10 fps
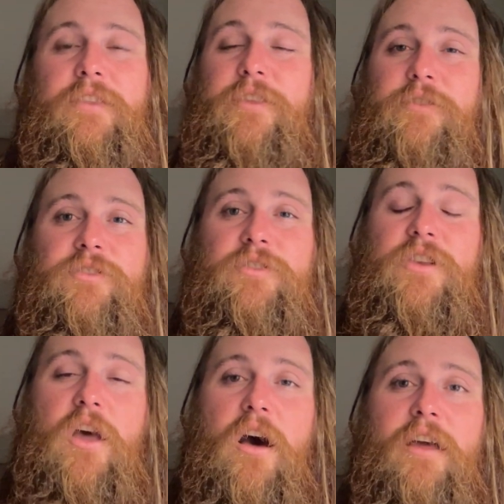there's
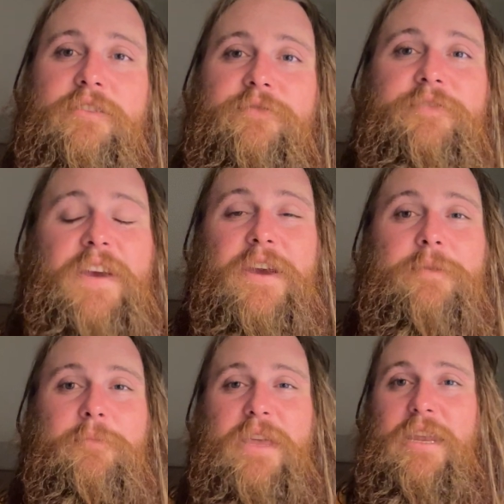not very
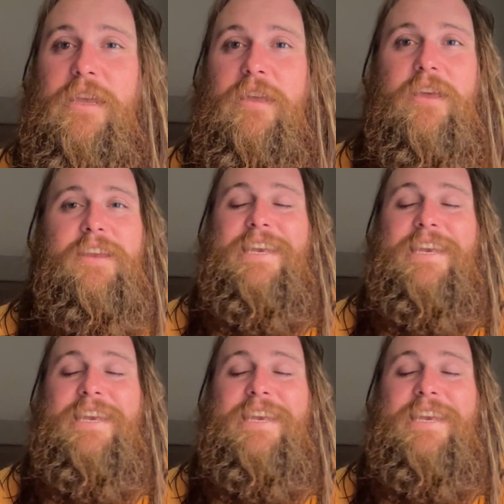many